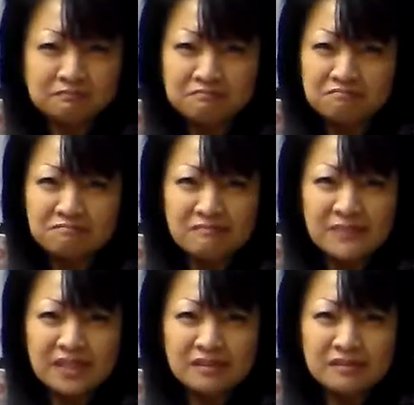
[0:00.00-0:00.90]

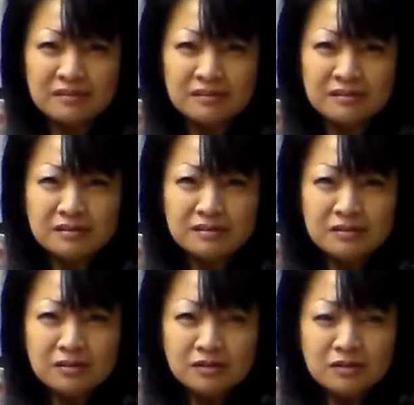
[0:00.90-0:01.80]

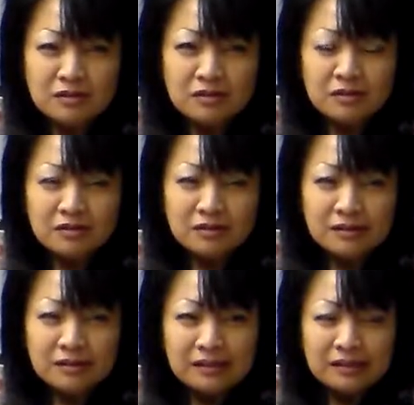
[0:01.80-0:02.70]

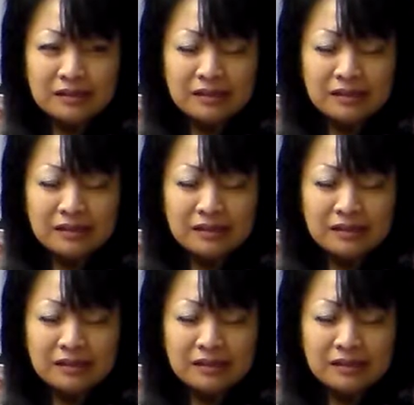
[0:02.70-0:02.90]
(silence)